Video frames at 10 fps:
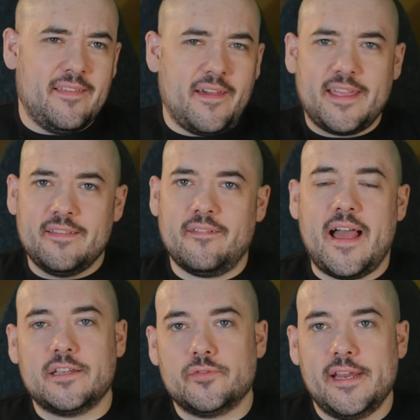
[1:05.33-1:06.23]
in like in the
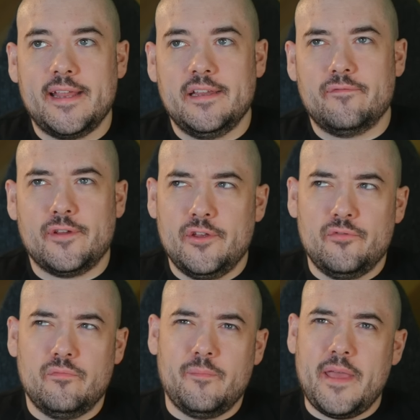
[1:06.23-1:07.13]
last reading I did for
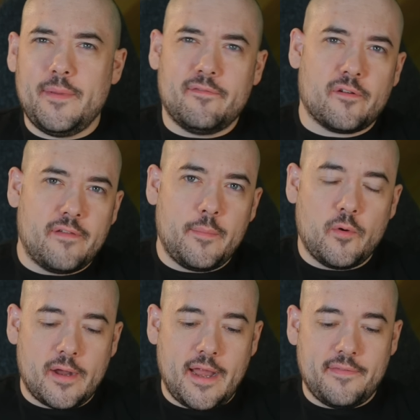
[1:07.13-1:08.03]
you, maybe for
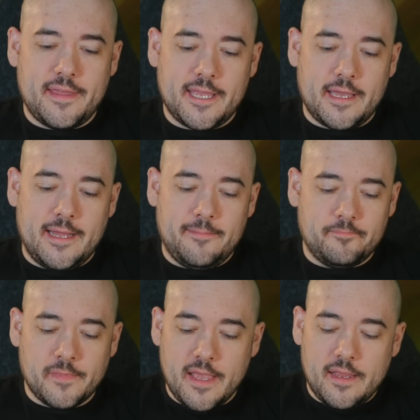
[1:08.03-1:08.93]
February, I think,
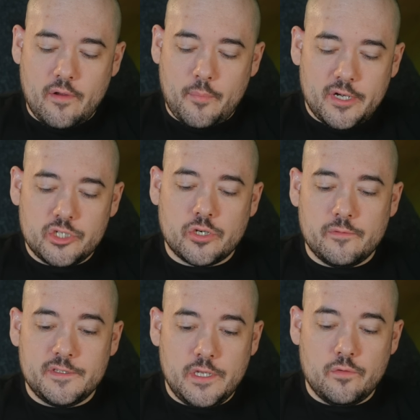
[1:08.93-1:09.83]
um, you know, I'm pretty sure it
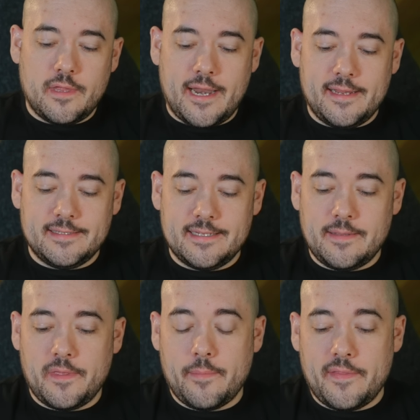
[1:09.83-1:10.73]
was you that I said
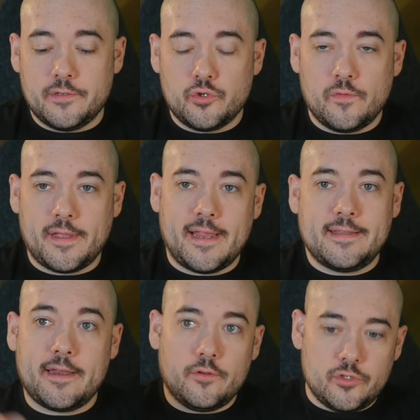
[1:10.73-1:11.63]
something about the truth. Like I
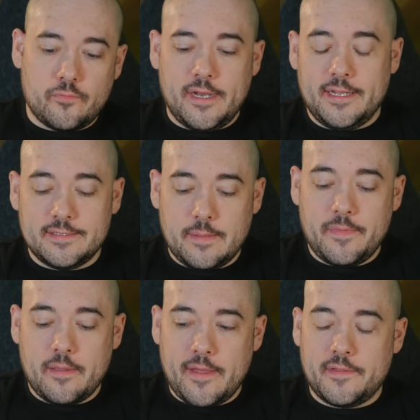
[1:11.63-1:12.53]
titled your reading
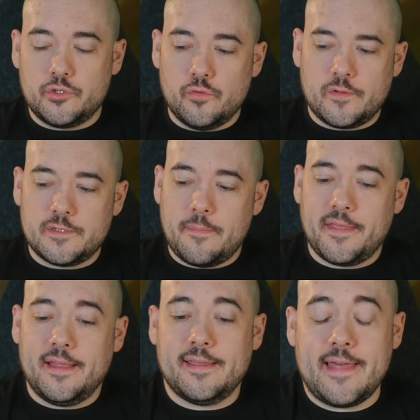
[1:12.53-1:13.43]
something about the truth or
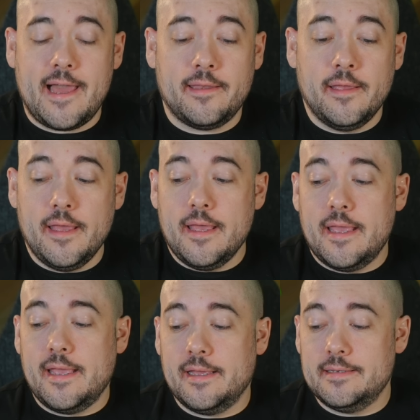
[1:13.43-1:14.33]
something like that.
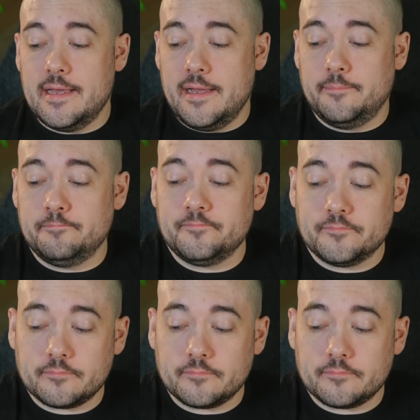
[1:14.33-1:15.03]
And, um,